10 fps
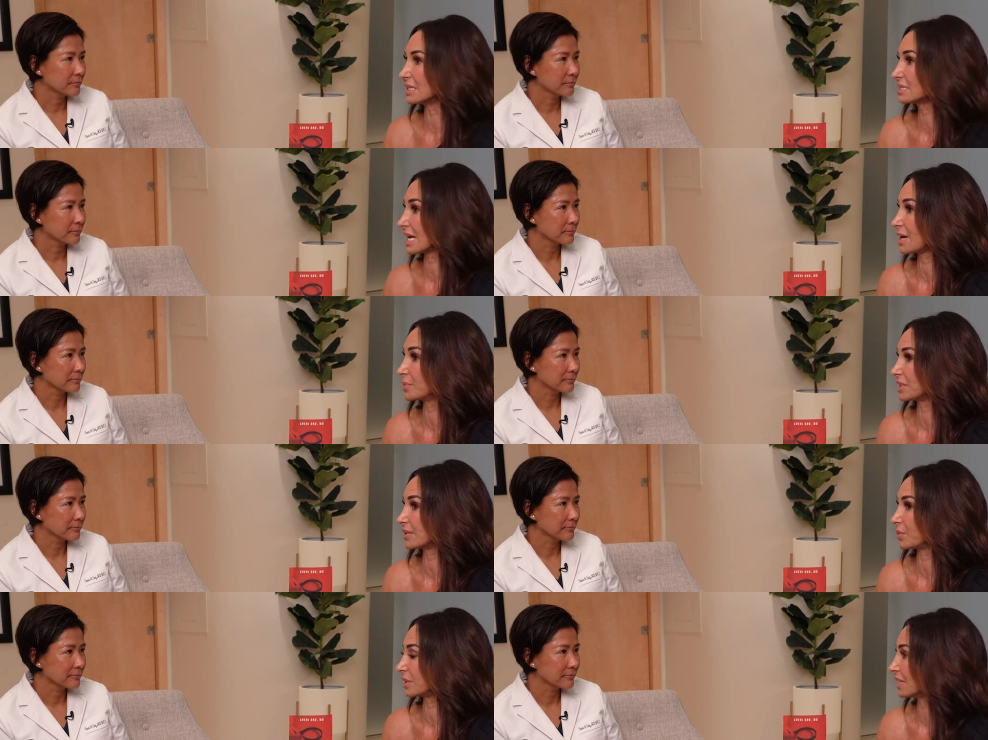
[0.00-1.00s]
Speaker 1: is, I
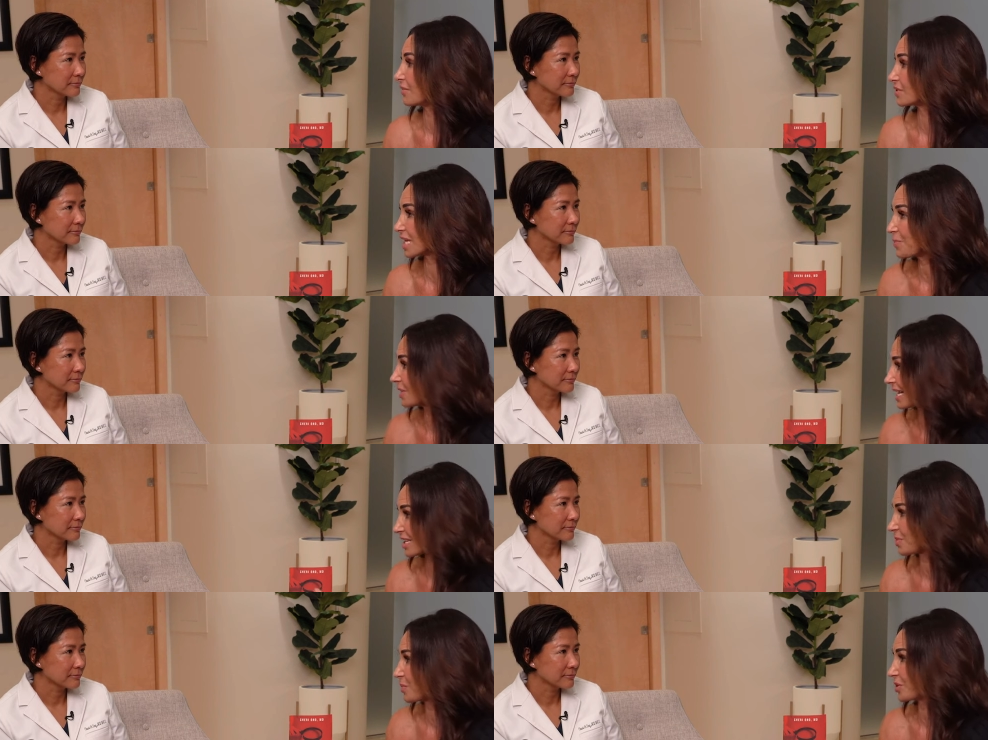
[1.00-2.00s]
believe, what levels up a lot
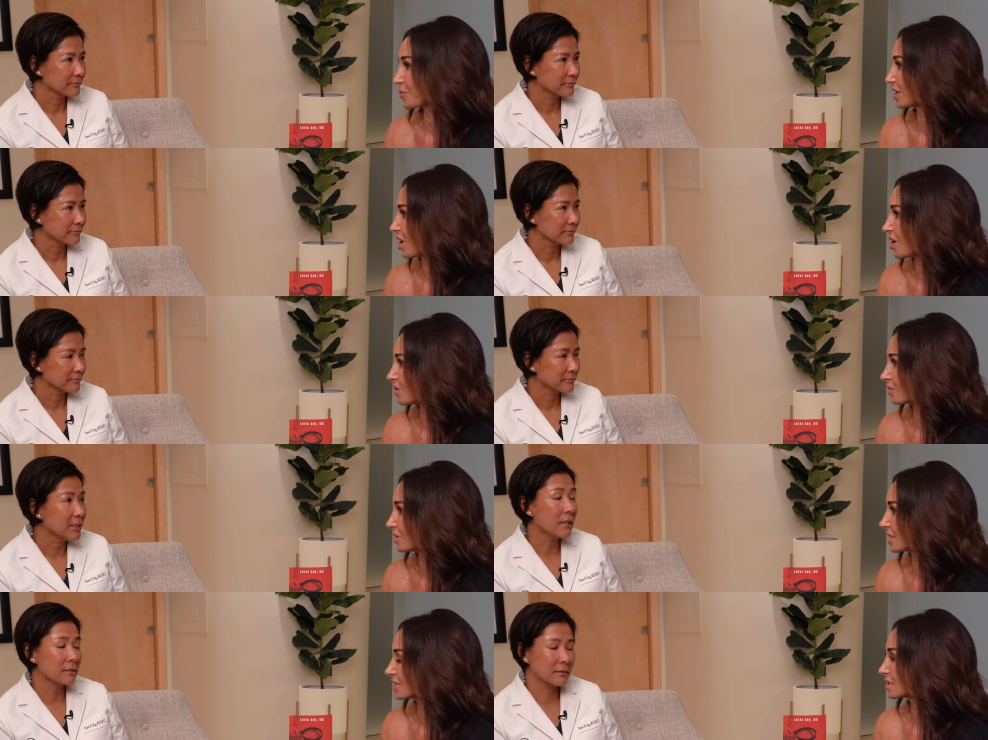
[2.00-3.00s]
of the people that we know.
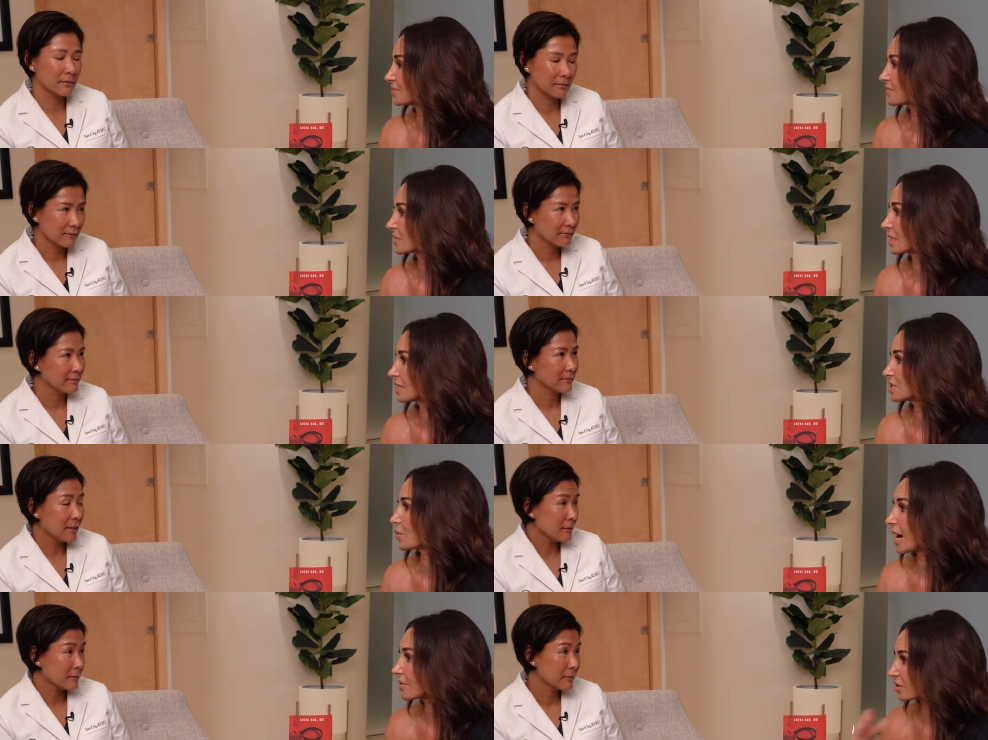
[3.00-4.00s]
Yes. It's, it's
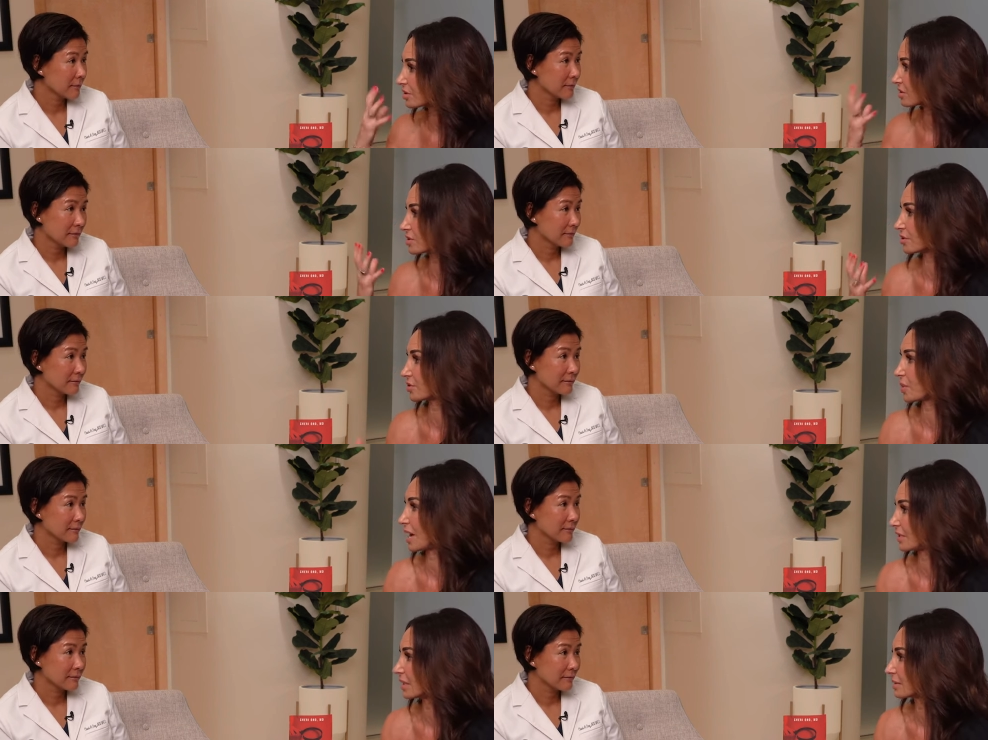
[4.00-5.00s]
yeah. why they're they're
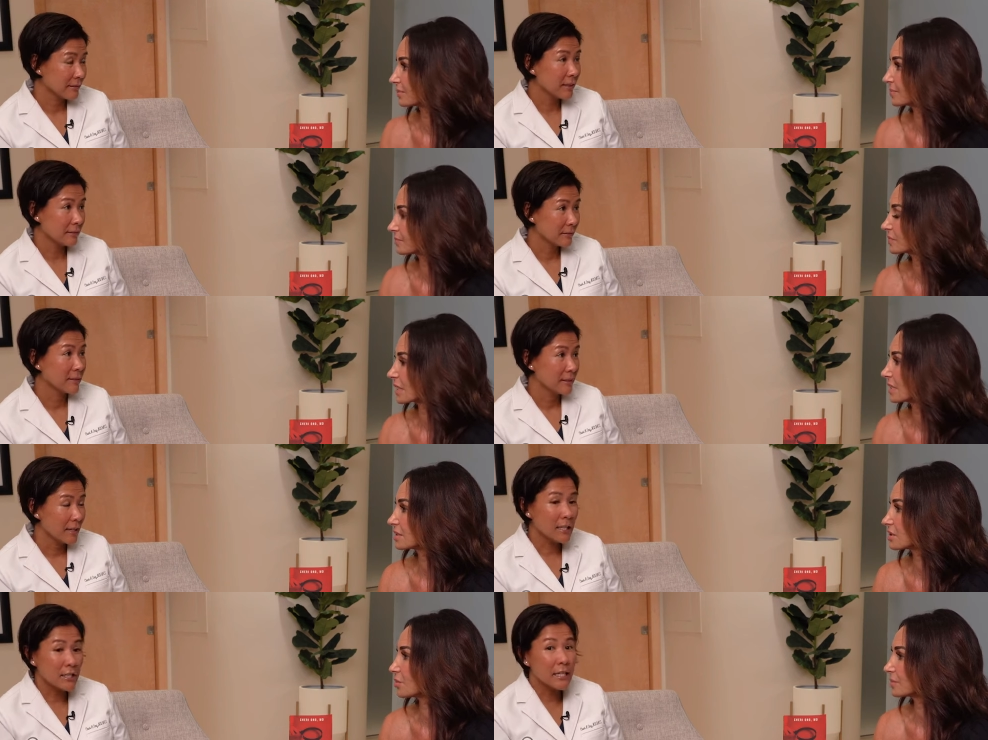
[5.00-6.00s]
thriving. Yeah.
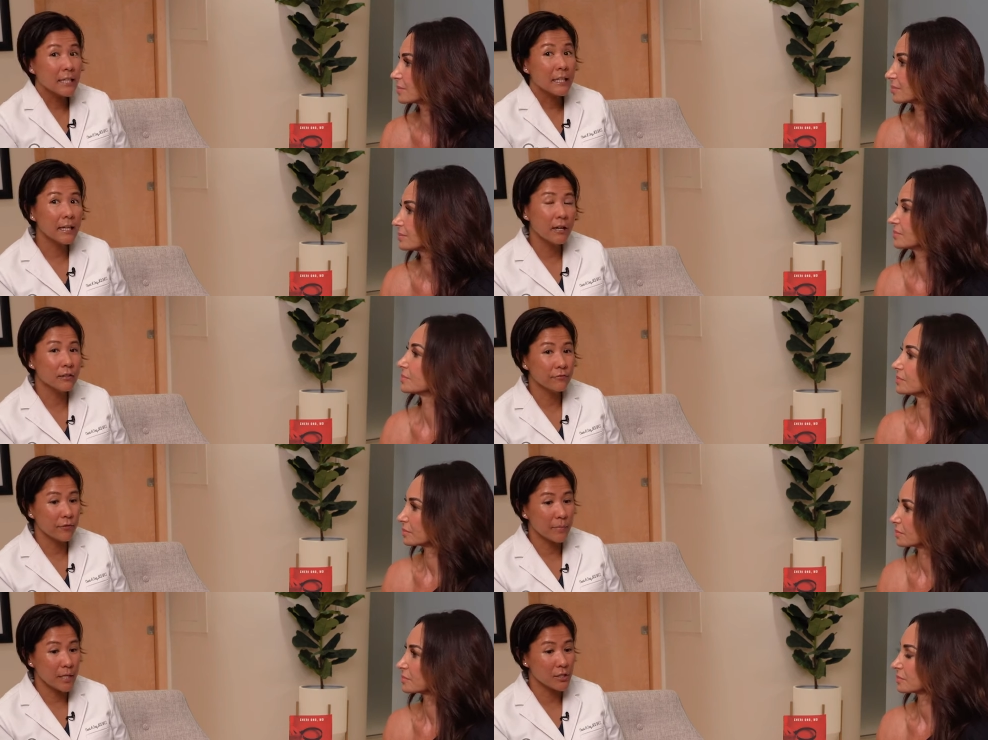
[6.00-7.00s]
And, so, and
Speaker 2: seeking out
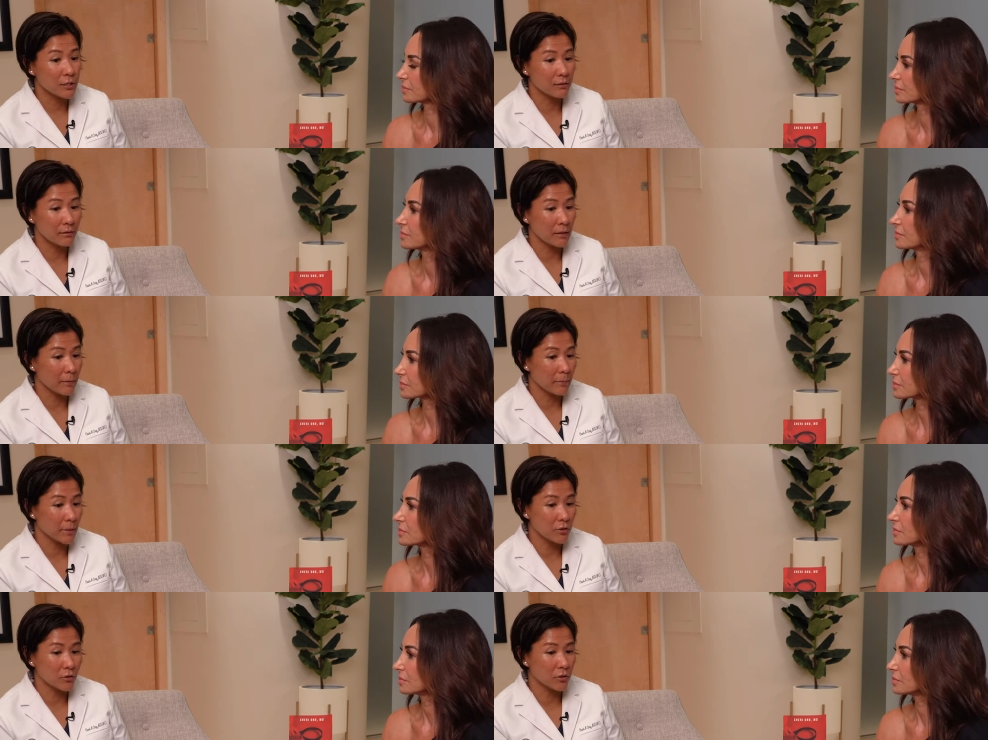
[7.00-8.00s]
information. I mean,
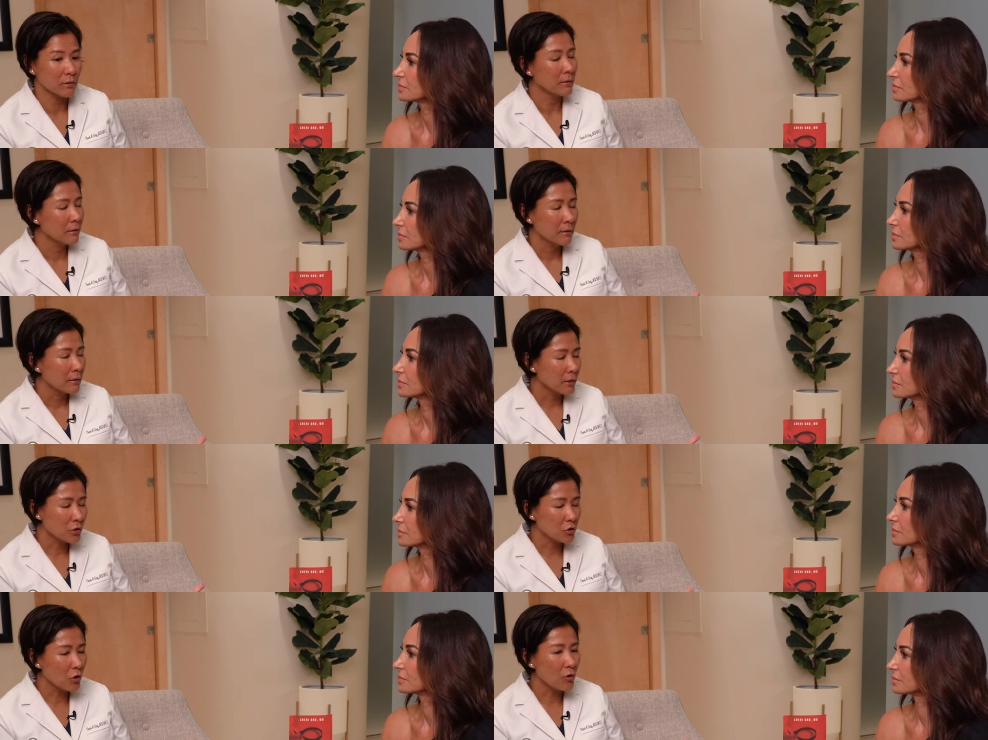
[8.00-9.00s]
there's, there's
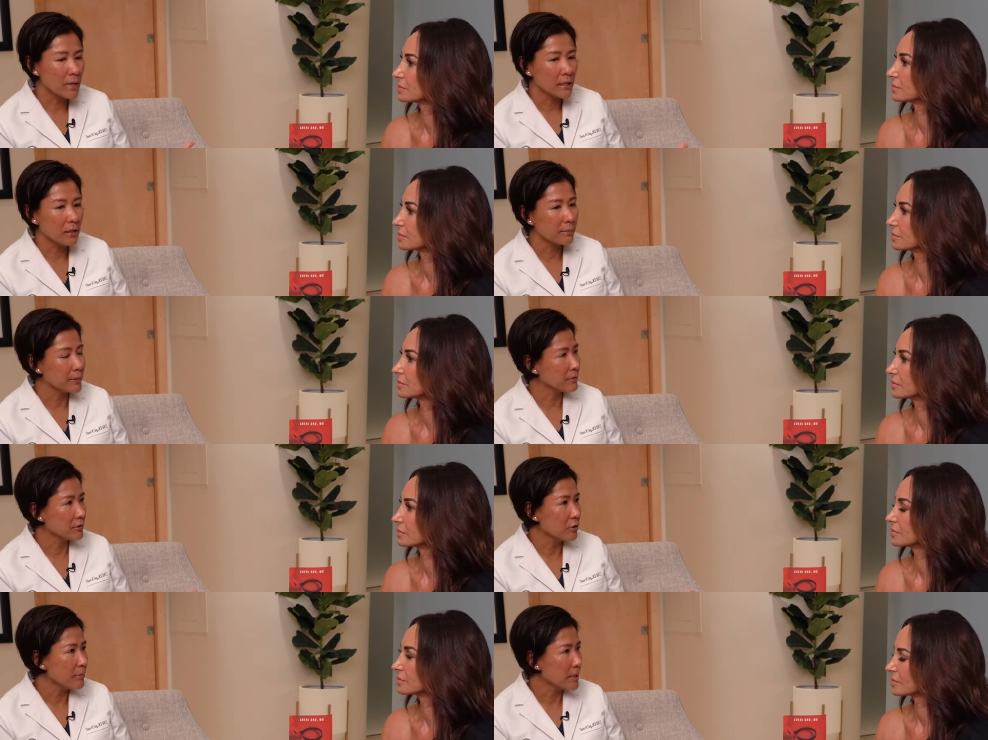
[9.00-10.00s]
so many
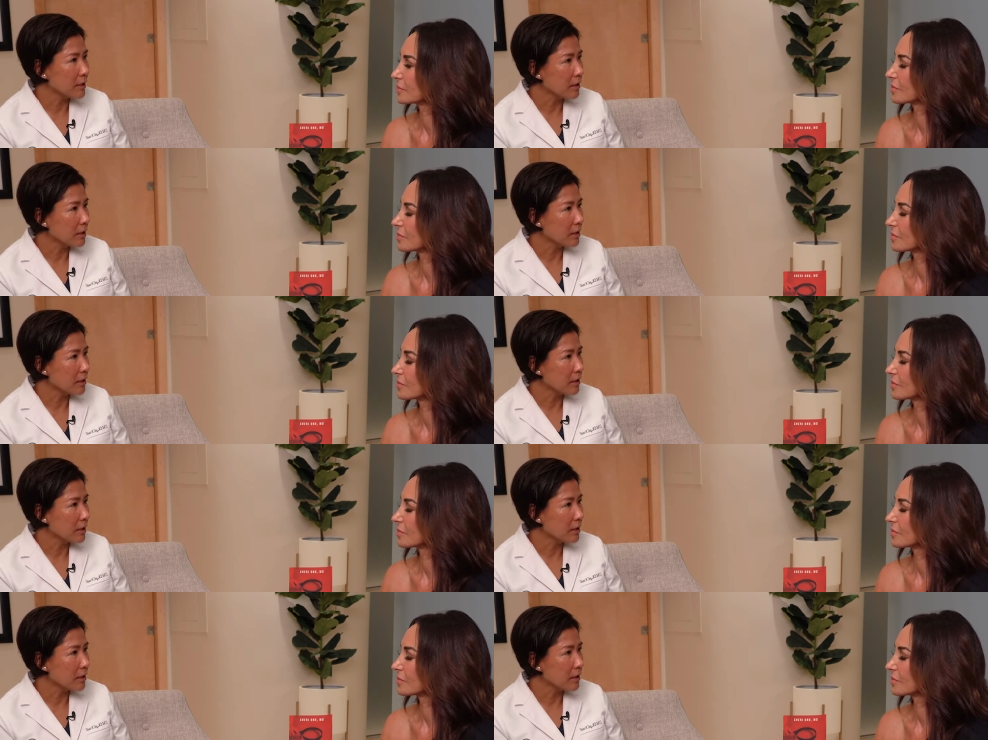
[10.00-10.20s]
so many